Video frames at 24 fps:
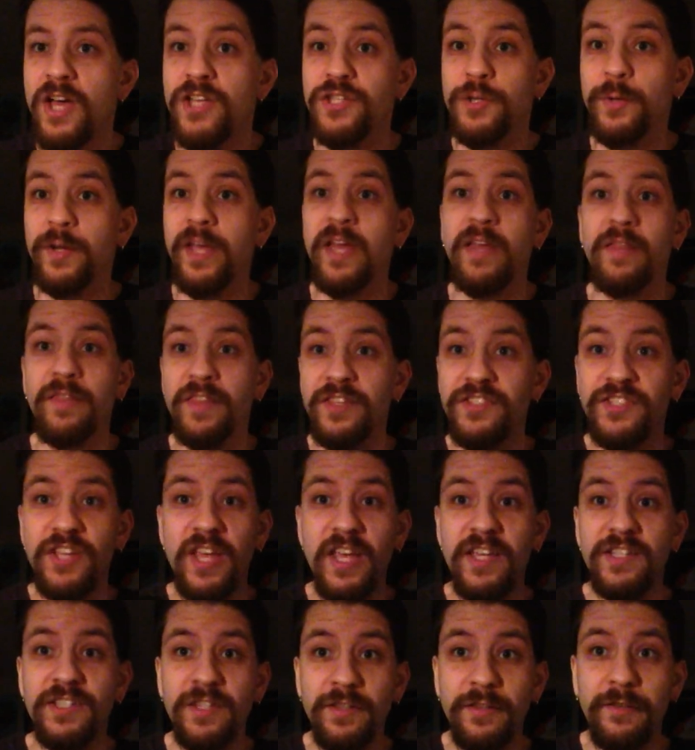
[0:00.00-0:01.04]
So again, this
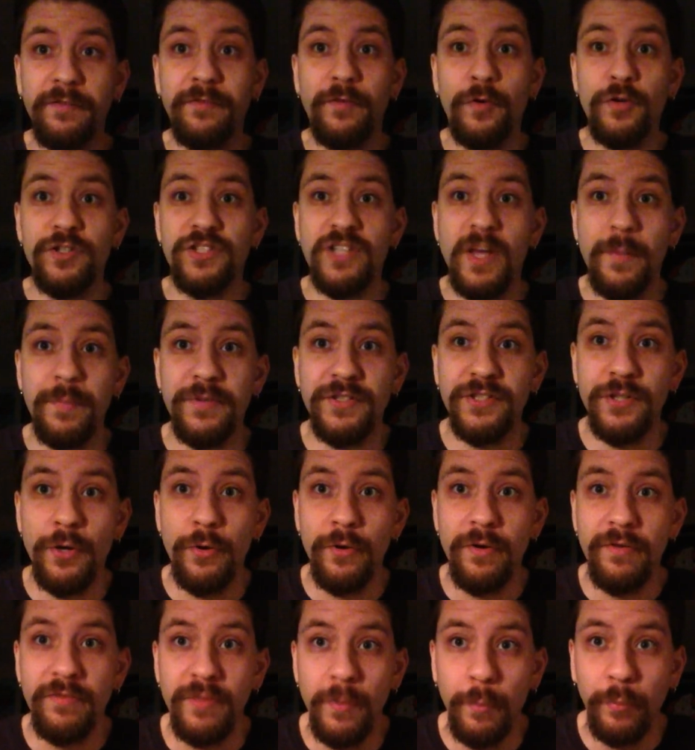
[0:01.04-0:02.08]
isn't the first
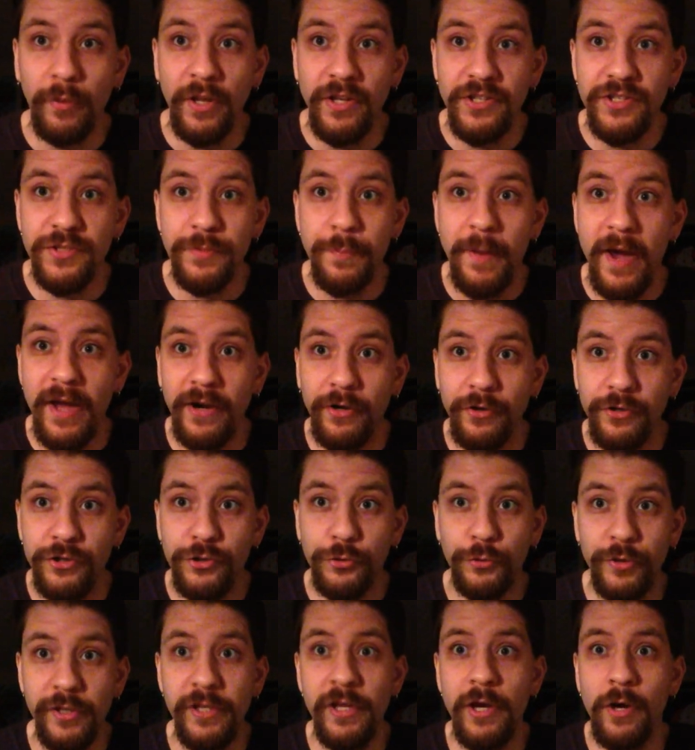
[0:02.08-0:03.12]
episode of the Blood Spattered
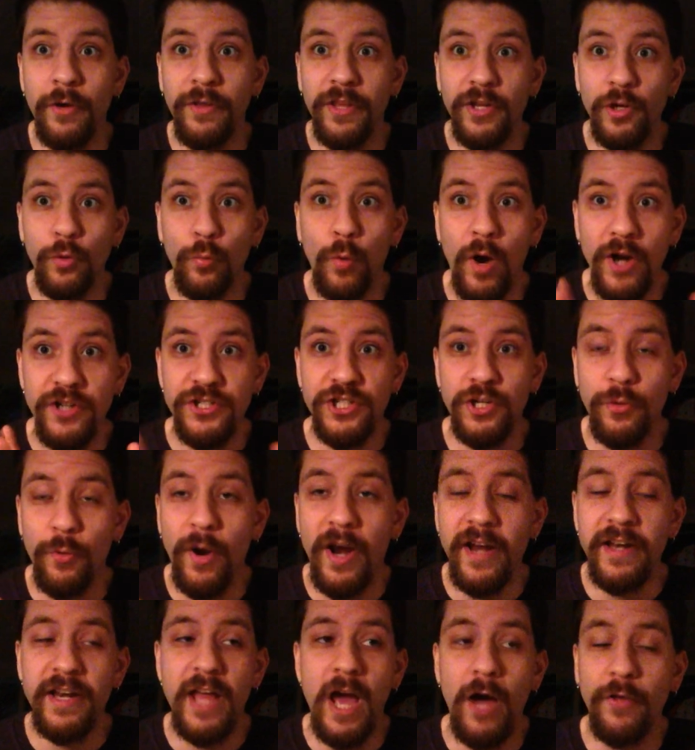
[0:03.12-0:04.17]
Trio that you're watching
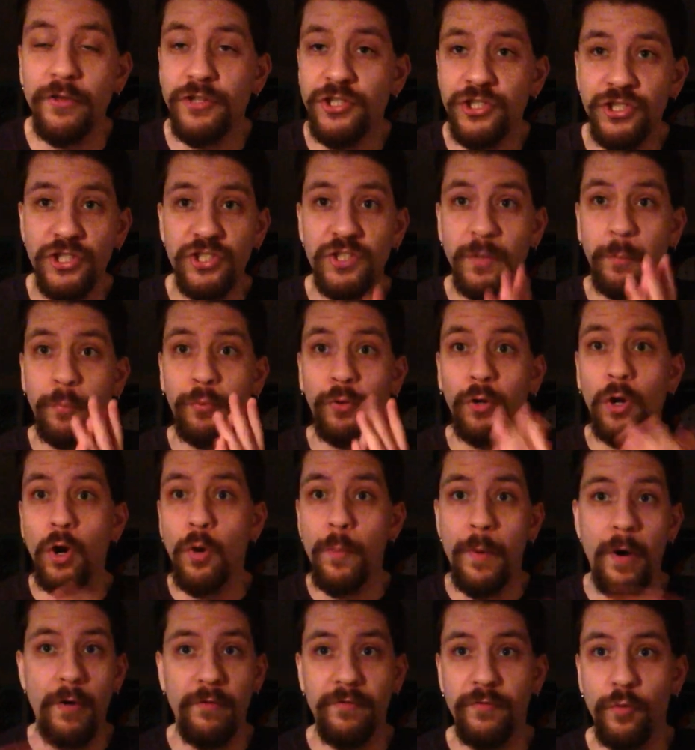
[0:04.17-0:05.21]
right now. This is just a
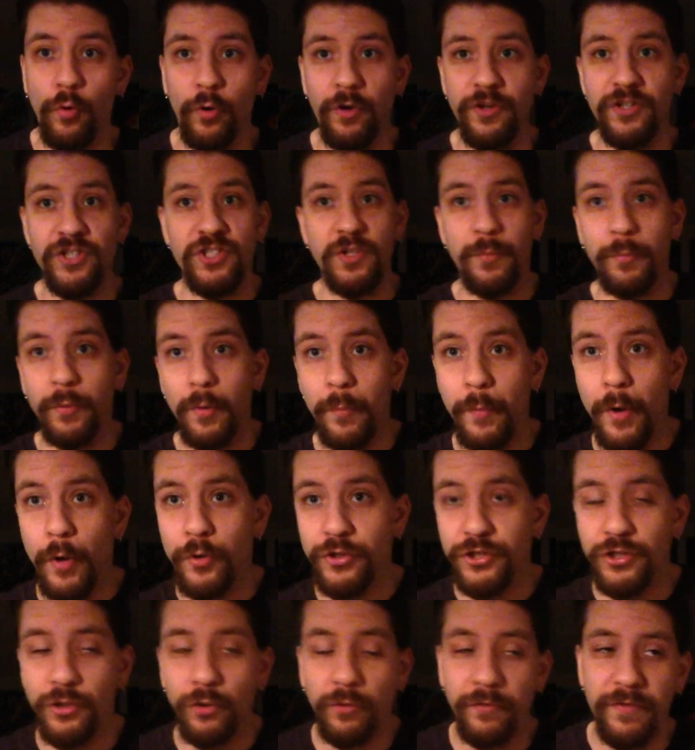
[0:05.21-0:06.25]
promo for it, just a
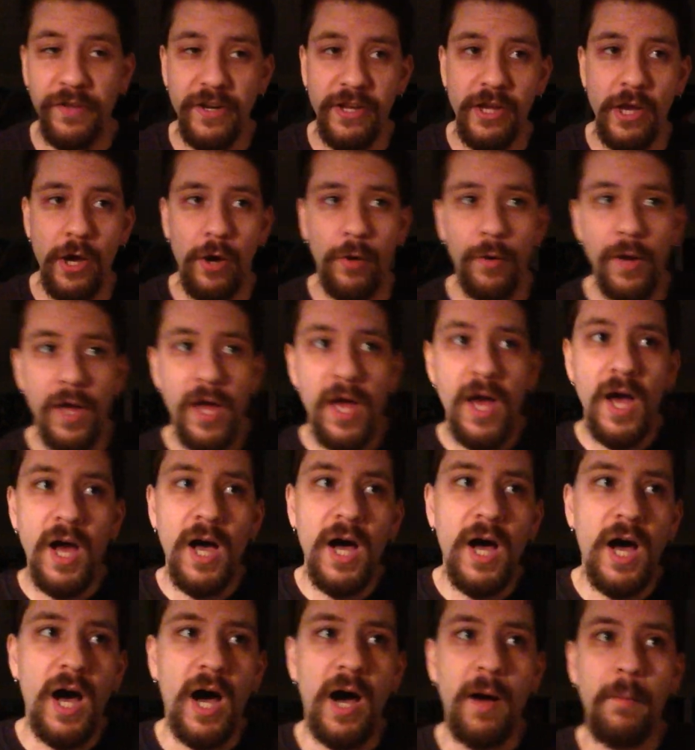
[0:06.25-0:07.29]
promotional video
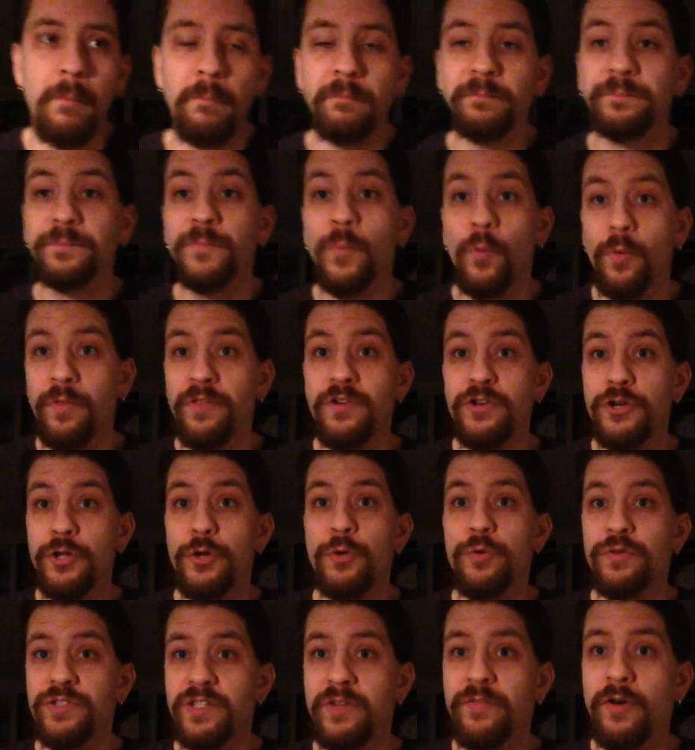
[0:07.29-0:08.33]
um, with
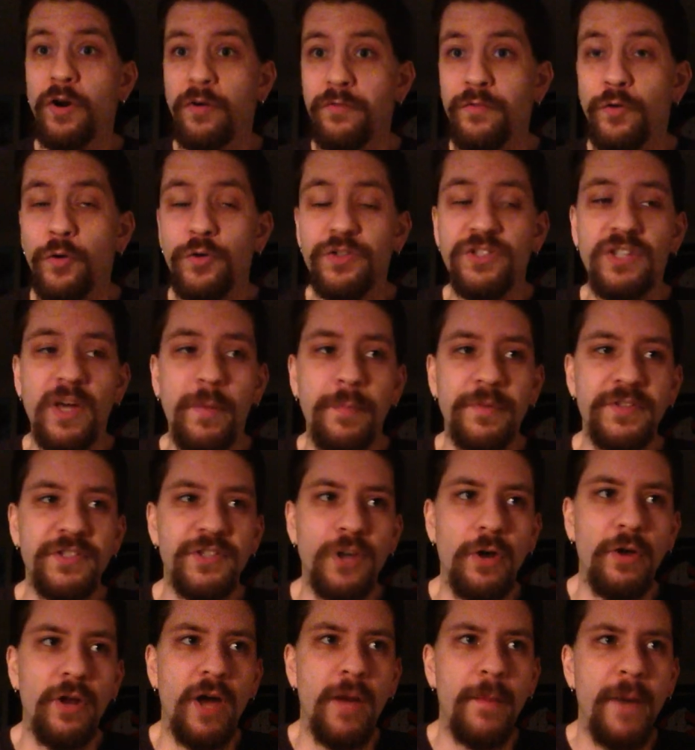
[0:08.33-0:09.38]
news of our first
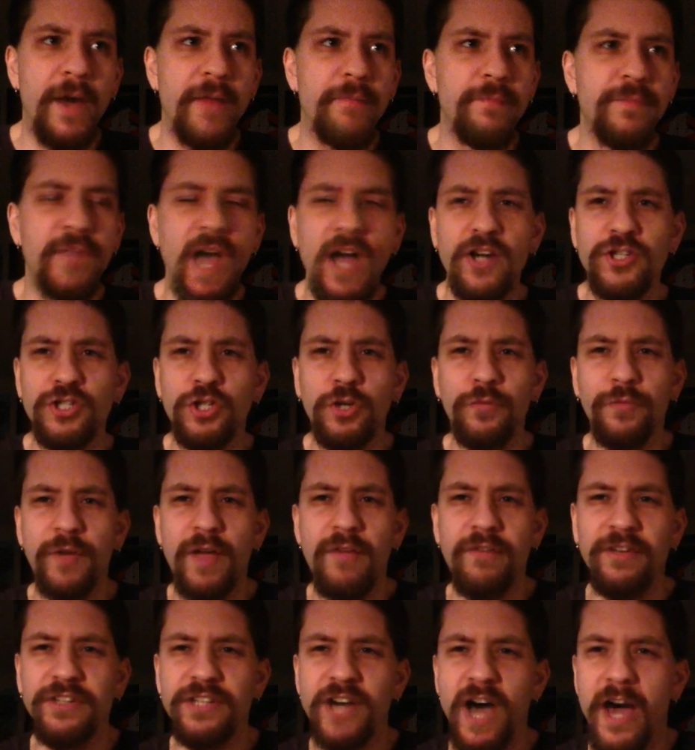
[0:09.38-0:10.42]
episode. Um, I'm not sure if we
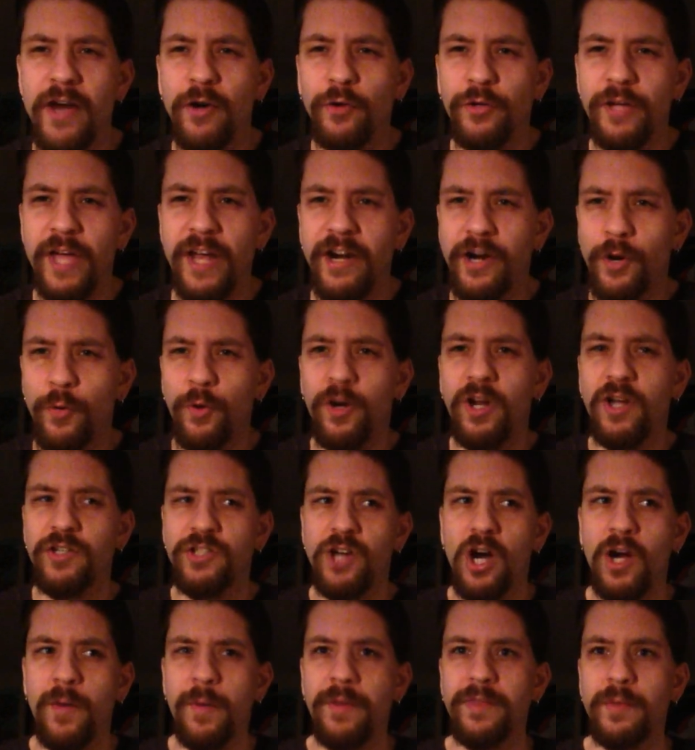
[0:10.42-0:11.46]
have a title yet. I know we're going to
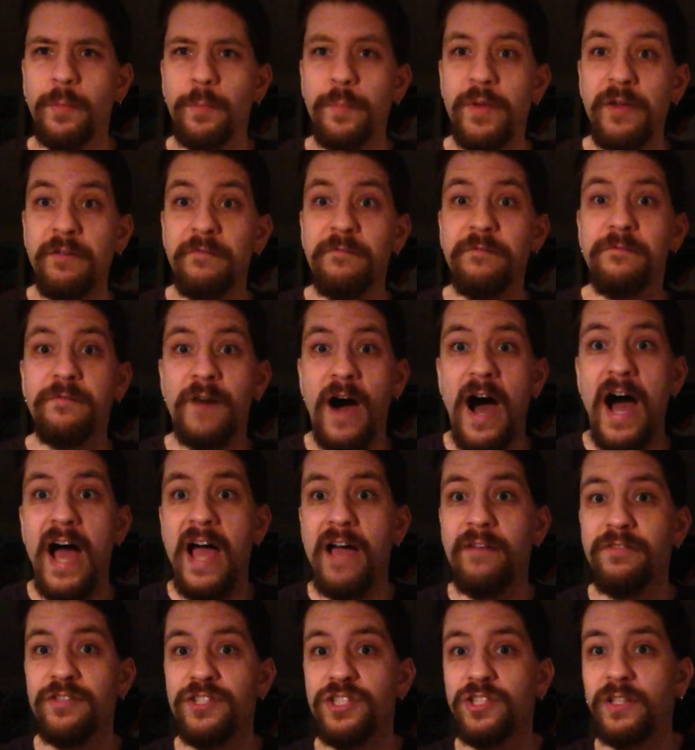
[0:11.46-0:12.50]
talk about the Big
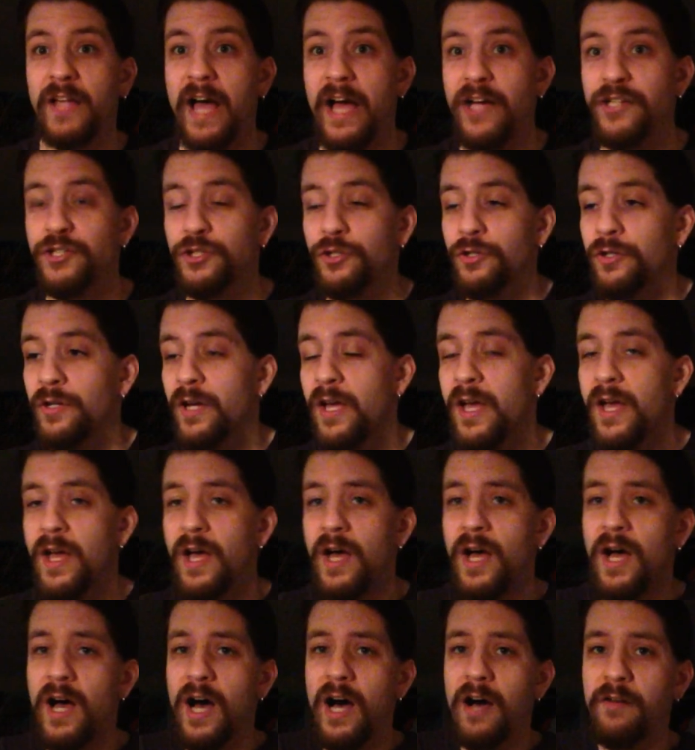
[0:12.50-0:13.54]
Five slasher
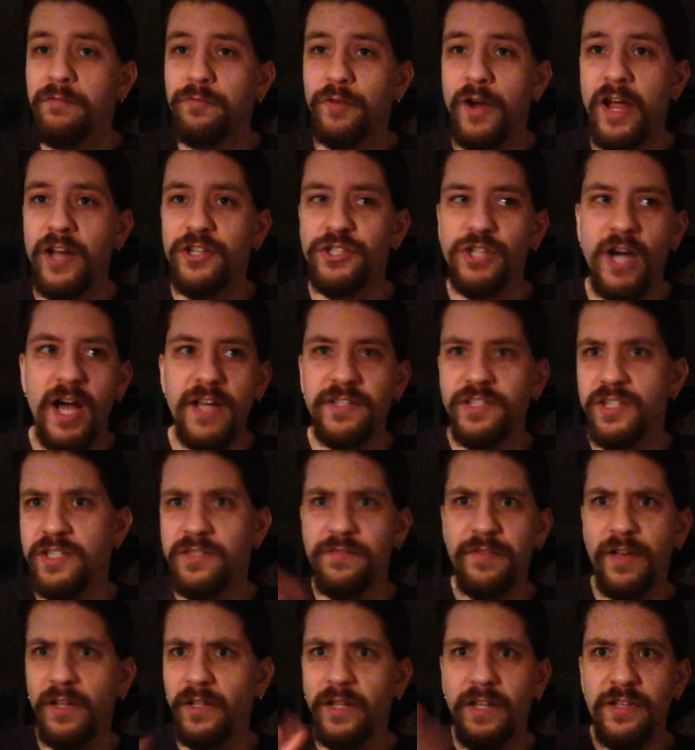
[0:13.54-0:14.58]
Uh, franchises,
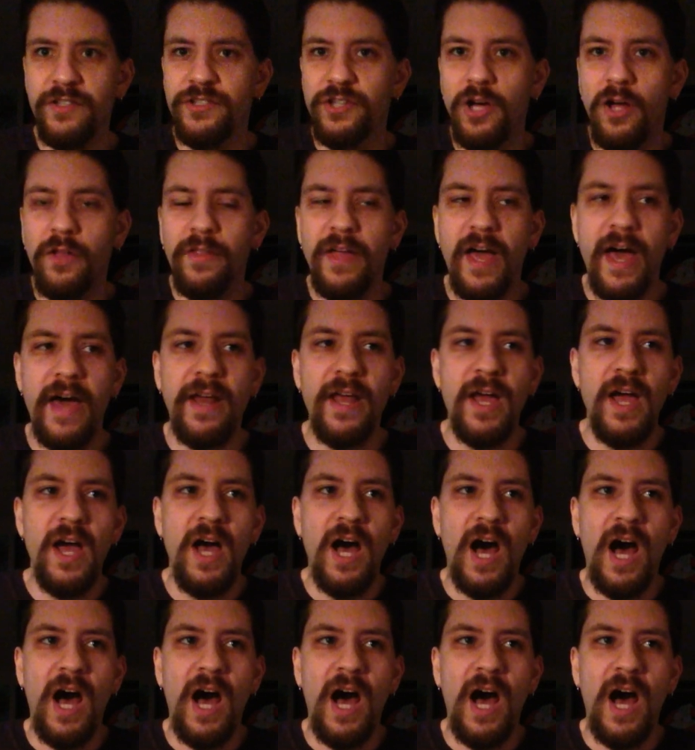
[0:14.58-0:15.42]
villains, all that.